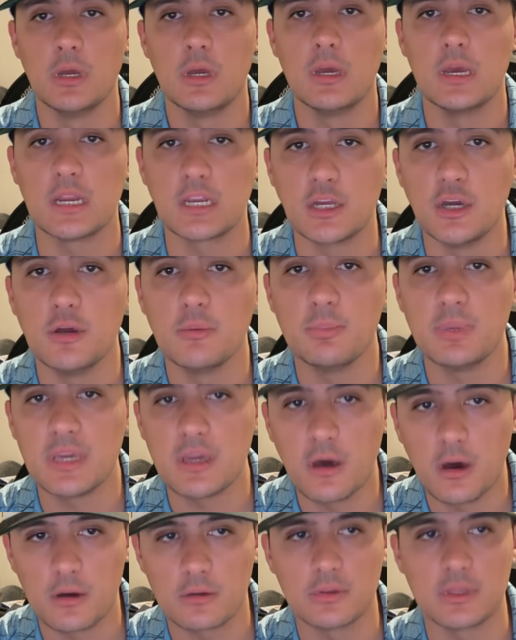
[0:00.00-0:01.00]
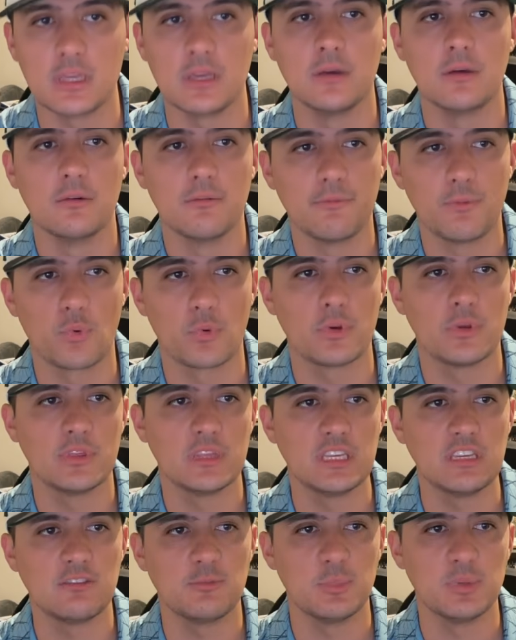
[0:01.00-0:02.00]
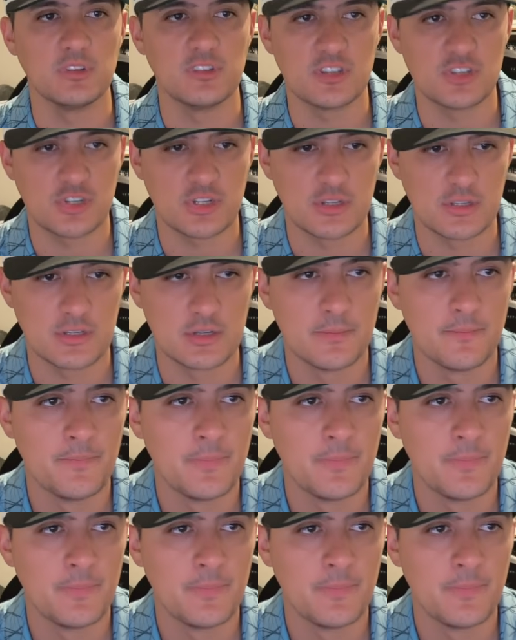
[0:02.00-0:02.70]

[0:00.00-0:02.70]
It could be ugly for these positions.